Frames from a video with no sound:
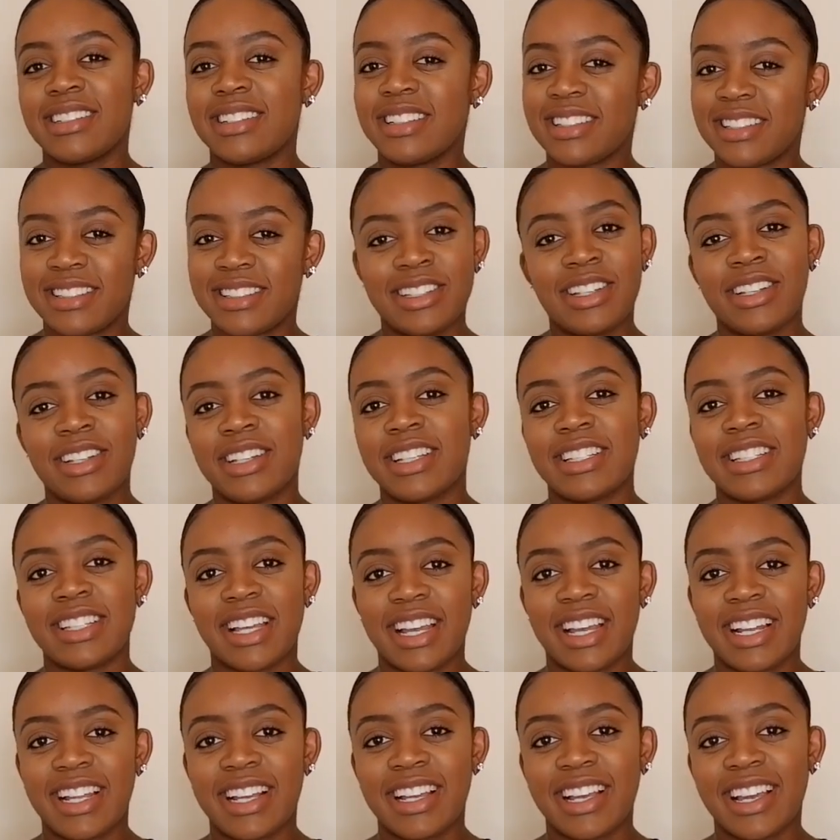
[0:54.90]
still
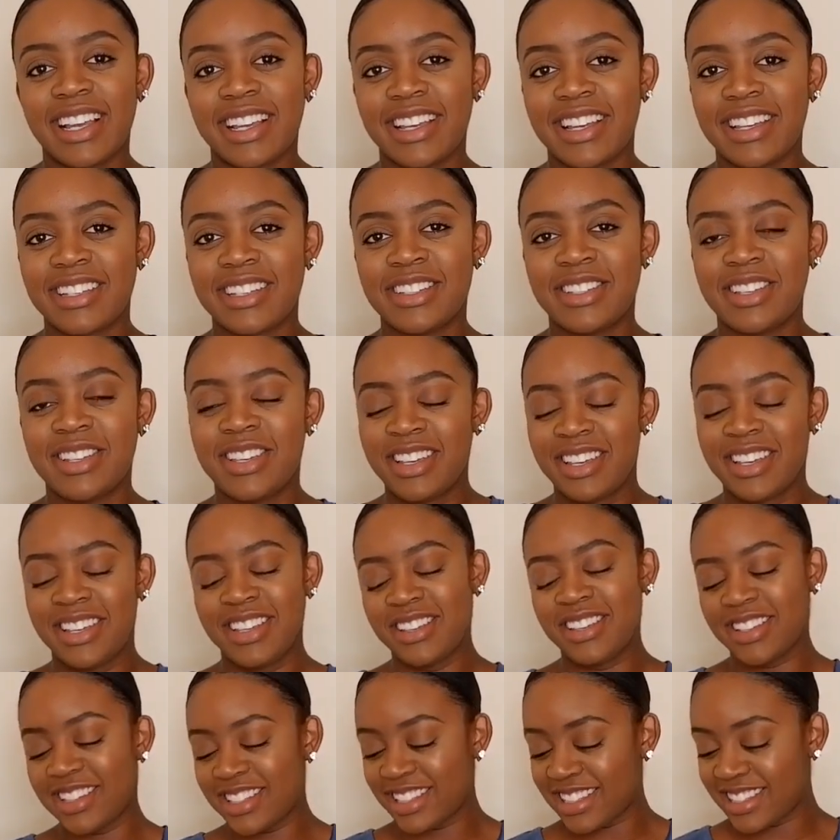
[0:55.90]
exciting, I guess
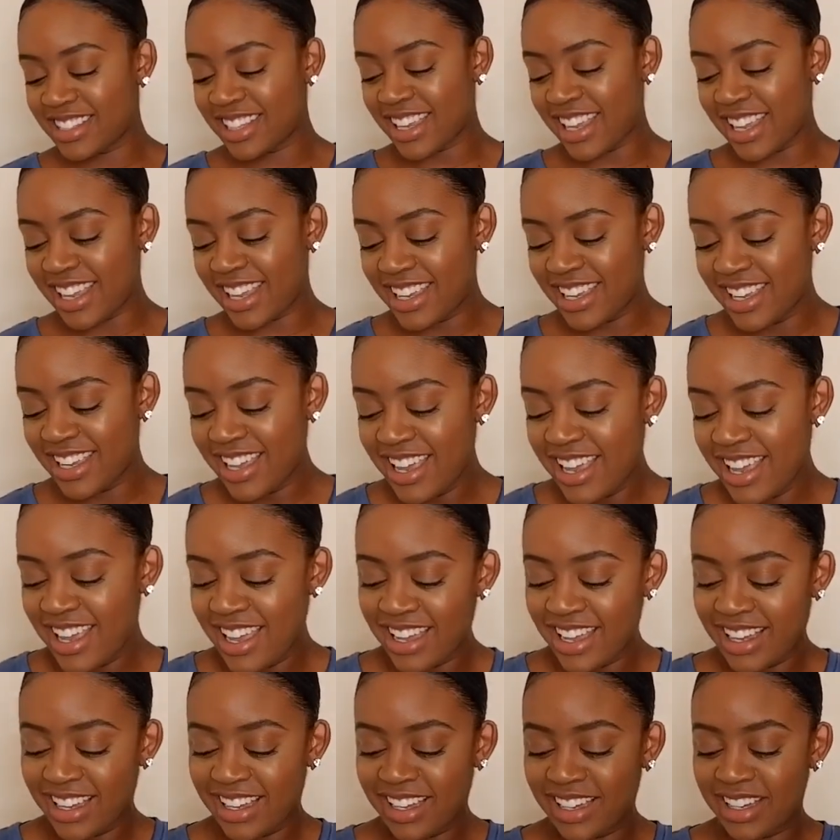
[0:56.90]
you could say.
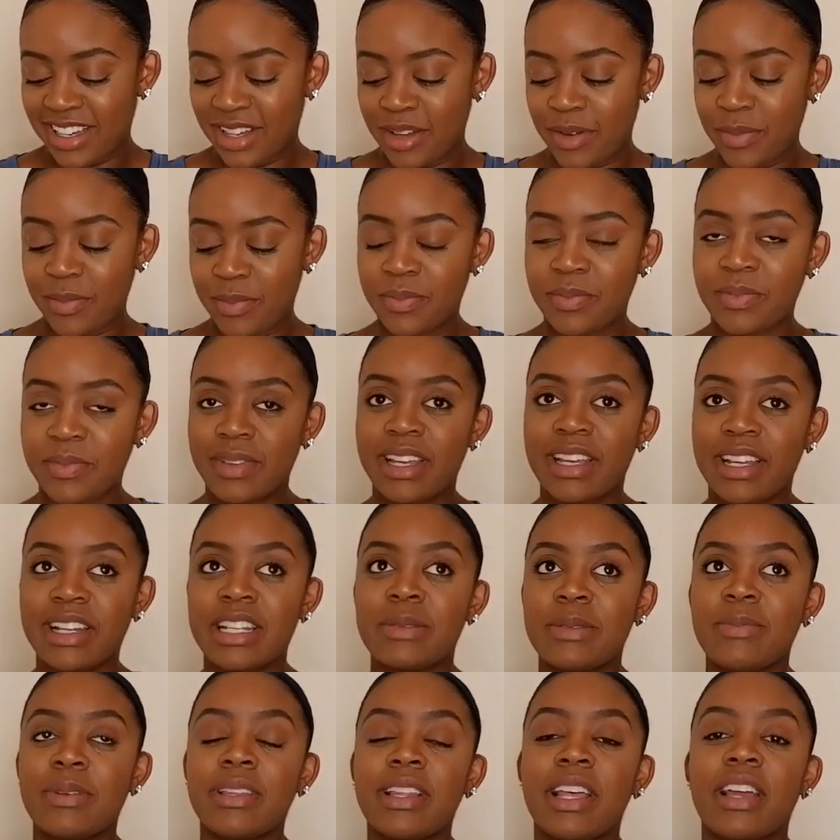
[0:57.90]
And
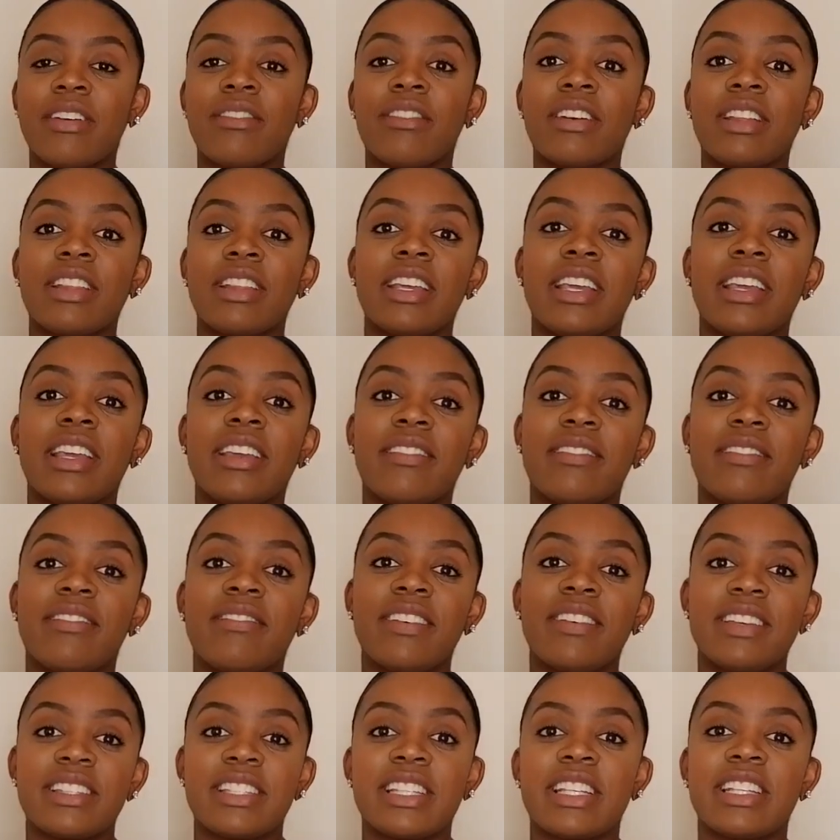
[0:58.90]
it's been like really
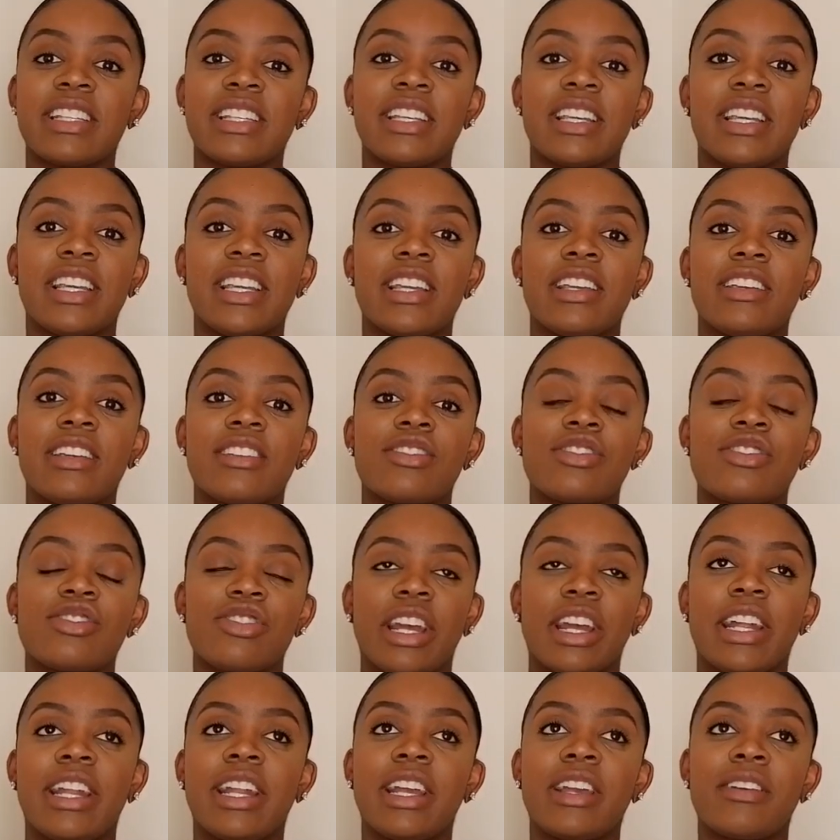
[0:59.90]
physically
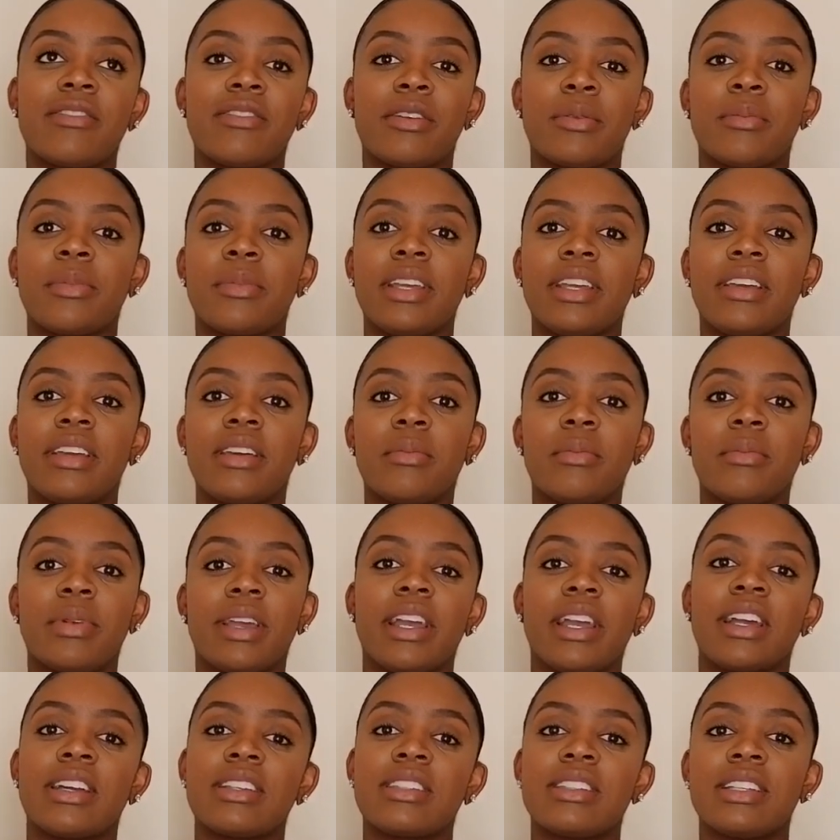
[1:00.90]
straining for me
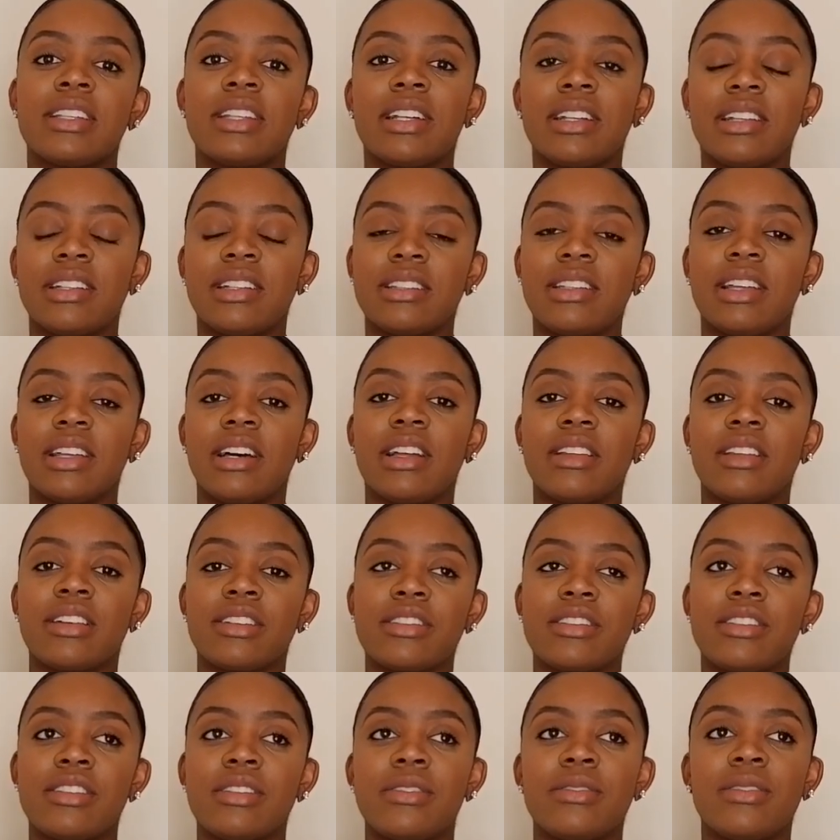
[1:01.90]
compared to the other
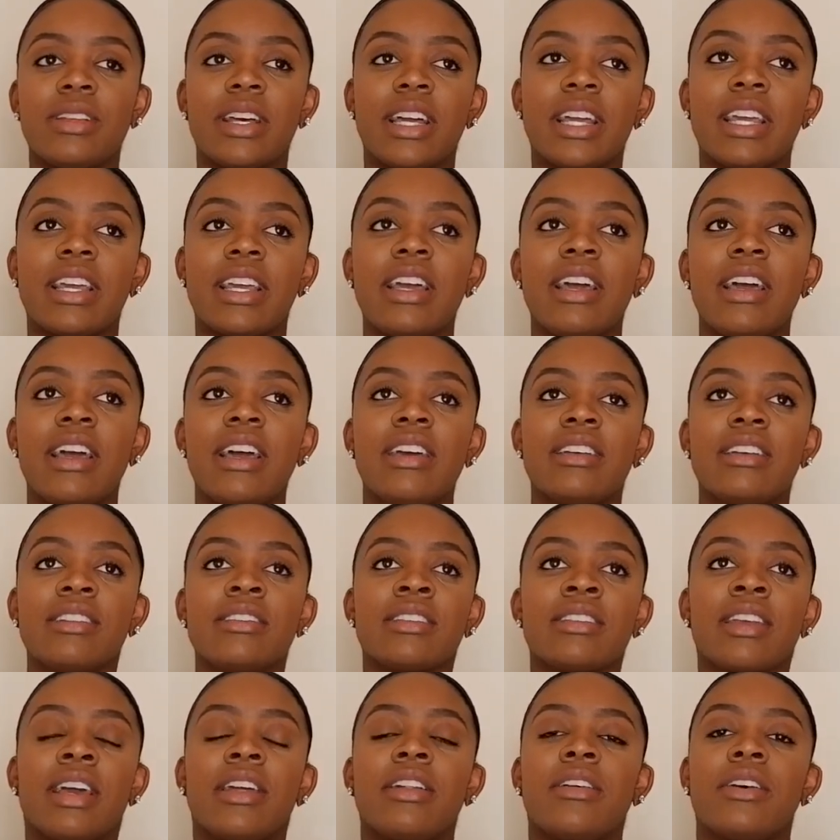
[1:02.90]
two. Like, I